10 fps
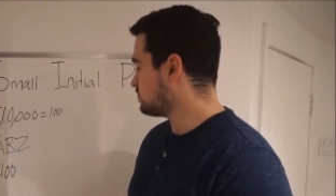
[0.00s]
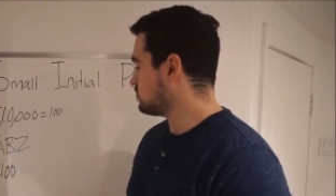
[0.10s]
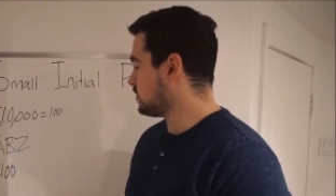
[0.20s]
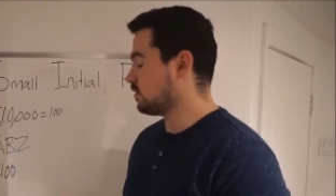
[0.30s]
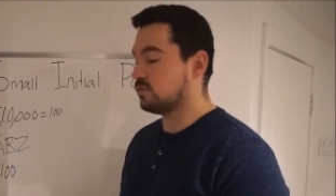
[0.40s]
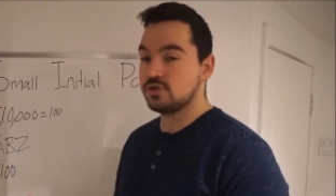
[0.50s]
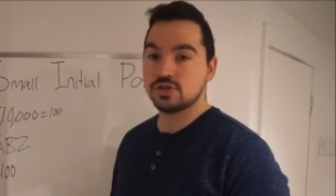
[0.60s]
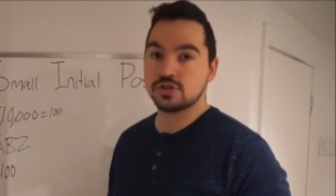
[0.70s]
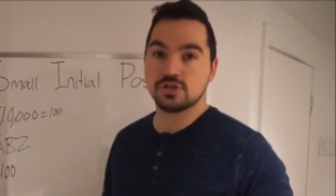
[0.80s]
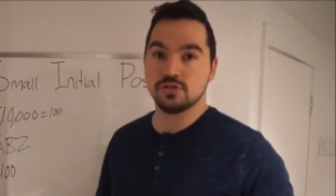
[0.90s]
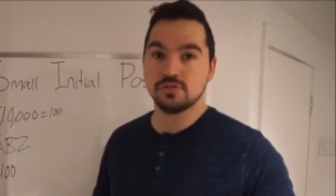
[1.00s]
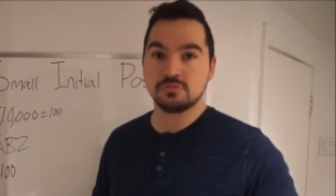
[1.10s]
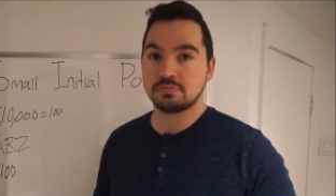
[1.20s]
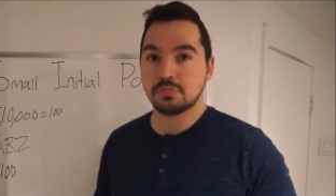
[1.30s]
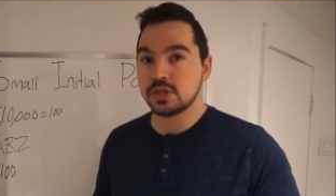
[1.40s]
If you just
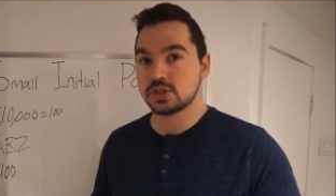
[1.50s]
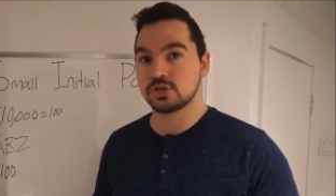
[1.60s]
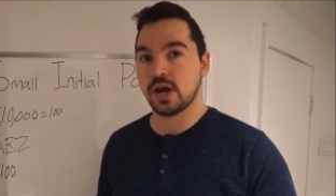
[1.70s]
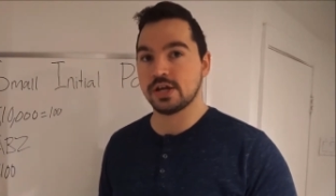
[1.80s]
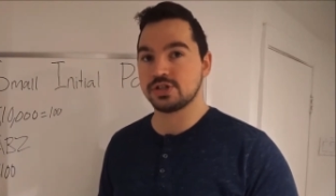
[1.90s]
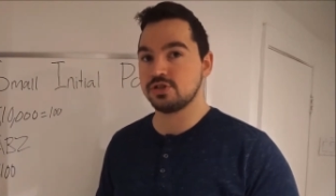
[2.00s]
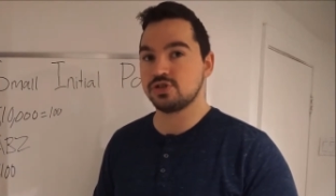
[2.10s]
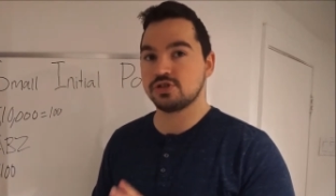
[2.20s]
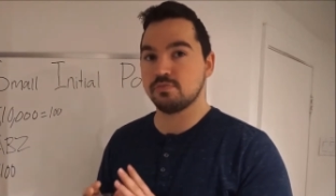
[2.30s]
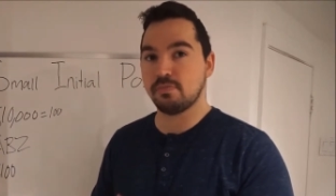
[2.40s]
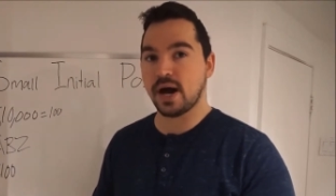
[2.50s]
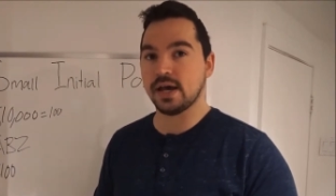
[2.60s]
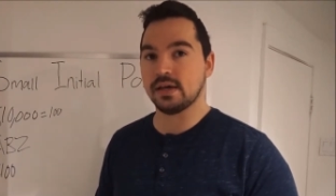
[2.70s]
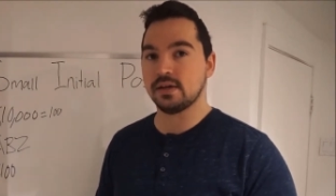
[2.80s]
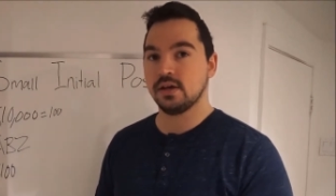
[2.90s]
do this strategy, you just buy
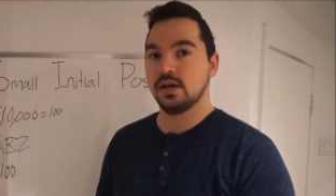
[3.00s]
it.